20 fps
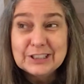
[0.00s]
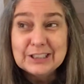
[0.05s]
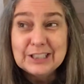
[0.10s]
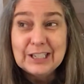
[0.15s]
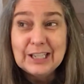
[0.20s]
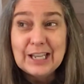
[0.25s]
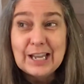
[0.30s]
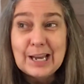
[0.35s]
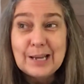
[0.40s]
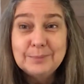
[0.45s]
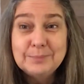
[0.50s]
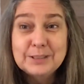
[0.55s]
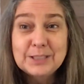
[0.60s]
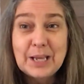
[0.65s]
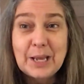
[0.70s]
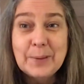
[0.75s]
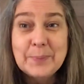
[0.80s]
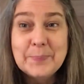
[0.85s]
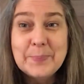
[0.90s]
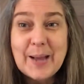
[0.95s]
labs
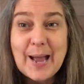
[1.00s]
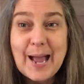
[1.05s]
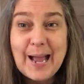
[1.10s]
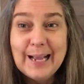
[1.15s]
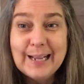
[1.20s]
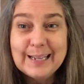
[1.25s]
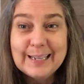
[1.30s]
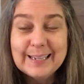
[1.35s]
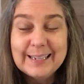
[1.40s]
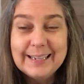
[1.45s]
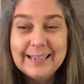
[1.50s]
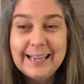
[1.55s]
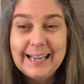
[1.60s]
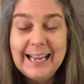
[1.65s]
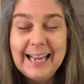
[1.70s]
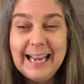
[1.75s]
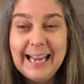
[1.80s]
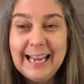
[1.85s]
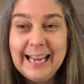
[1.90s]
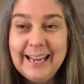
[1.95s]
came back
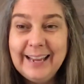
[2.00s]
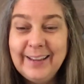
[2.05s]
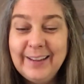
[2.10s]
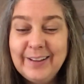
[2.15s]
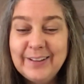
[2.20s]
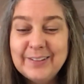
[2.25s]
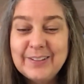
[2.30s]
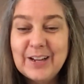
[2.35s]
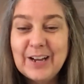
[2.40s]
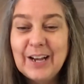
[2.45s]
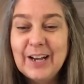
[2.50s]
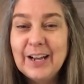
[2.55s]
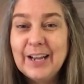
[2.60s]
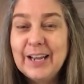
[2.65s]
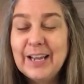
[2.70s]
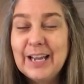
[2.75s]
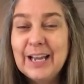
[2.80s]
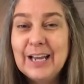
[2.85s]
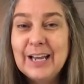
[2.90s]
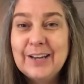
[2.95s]
and I
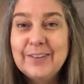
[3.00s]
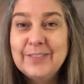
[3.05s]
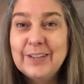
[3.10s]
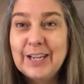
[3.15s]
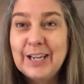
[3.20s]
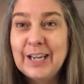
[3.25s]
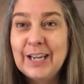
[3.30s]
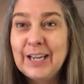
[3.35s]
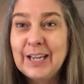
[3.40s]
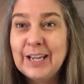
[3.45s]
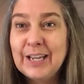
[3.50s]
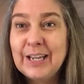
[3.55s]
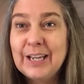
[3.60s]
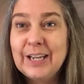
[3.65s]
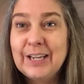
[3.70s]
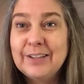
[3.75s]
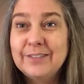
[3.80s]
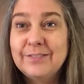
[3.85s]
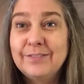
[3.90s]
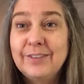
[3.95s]
have
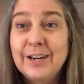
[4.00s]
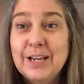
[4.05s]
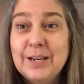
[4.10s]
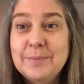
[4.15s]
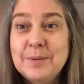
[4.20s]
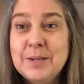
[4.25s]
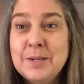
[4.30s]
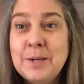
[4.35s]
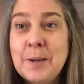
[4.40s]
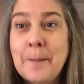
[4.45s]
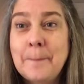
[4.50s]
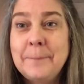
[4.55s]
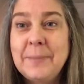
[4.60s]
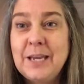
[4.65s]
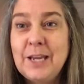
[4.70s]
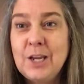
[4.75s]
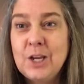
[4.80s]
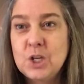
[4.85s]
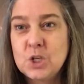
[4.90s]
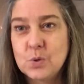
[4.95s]
a vitamin
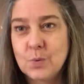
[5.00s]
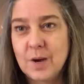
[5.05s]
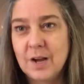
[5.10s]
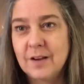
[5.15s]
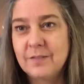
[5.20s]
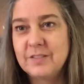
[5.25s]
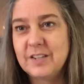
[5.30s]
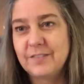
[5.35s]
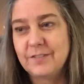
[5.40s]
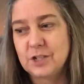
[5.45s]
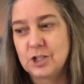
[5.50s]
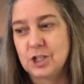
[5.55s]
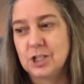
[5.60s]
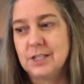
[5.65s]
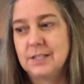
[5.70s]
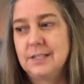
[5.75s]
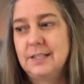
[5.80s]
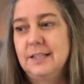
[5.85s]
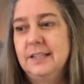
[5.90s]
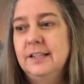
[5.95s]
B12
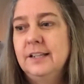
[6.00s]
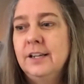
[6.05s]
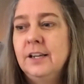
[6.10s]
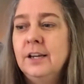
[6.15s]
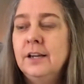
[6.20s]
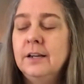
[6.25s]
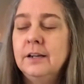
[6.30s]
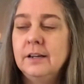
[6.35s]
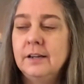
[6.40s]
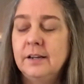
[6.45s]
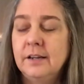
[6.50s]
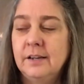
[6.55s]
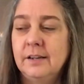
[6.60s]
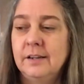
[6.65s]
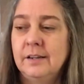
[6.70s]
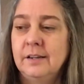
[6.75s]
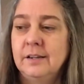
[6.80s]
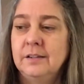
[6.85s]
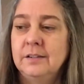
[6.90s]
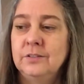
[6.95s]
deficiency.
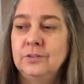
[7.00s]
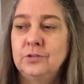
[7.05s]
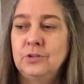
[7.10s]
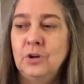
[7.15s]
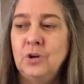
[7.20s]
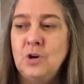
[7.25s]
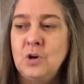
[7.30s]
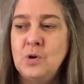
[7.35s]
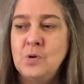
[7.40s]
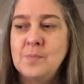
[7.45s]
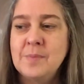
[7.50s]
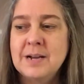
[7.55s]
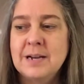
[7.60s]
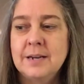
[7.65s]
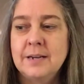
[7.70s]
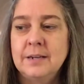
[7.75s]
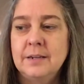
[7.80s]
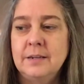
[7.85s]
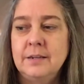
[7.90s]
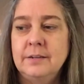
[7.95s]
So
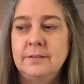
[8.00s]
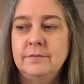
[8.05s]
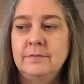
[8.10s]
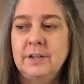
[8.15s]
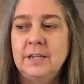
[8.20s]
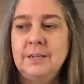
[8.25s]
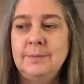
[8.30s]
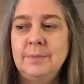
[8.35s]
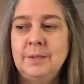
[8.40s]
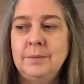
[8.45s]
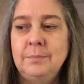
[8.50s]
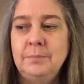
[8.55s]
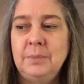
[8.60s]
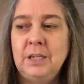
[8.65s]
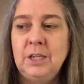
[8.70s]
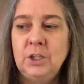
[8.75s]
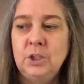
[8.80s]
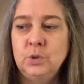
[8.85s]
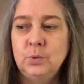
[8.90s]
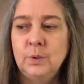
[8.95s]
my vitamin
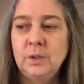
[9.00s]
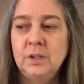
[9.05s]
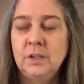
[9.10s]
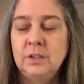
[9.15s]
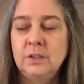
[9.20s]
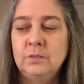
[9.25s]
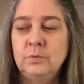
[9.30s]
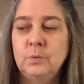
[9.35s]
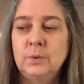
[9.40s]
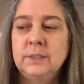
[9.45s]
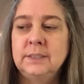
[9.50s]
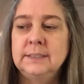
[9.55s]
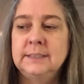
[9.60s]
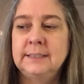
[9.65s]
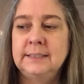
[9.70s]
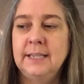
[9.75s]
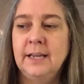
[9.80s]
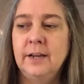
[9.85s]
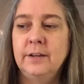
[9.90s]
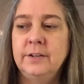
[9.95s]
B12 was
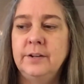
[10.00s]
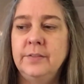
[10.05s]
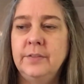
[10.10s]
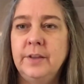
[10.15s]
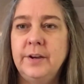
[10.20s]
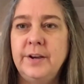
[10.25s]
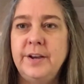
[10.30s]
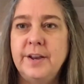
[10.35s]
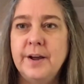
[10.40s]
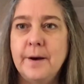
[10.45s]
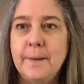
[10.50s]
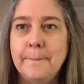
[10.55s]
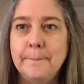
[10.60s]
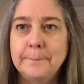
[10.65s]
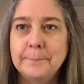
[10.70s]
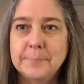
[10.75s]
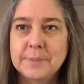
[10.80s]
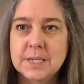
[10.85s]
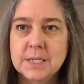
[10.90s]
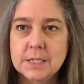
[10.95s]
down in the
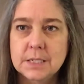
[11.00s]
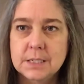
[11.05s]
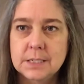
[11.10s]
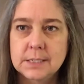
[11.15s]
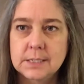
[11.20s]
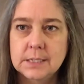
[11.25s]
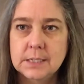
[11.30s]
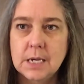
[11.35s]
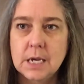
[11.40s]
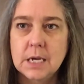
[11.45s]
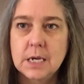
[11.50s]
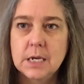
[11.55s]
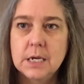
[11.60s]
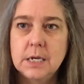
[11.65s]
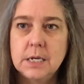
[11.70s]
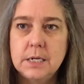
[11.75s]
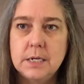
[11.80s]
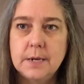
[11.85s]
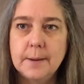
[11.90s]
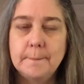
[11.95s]
dumps.
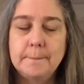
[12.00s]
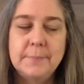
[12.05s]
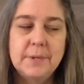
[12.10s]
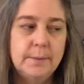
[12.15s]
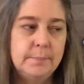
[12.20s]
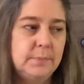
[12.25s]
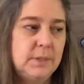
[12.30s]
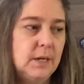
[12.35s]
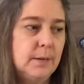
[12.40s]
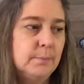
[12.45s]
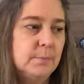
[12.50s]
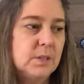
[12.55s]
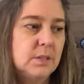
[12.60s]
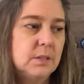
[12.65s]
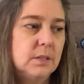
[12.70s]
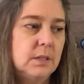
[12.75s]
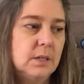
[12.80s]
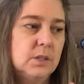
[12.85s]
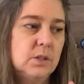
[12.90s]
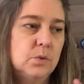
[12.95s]
Dump, dump, dumps.
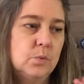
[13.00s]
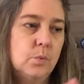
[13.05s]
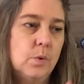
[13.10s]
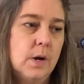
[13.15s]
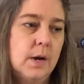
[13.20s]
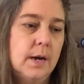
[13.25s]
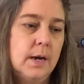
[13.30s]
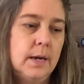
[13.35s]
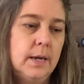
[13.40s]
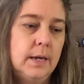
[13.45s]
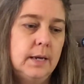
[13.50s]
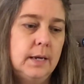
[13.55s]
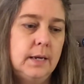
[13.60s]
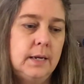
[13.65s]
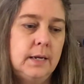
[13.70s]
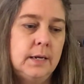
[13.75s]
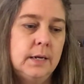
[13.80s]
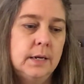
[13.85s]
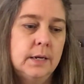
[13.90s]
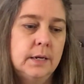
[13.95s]
That's
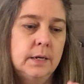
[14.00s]
why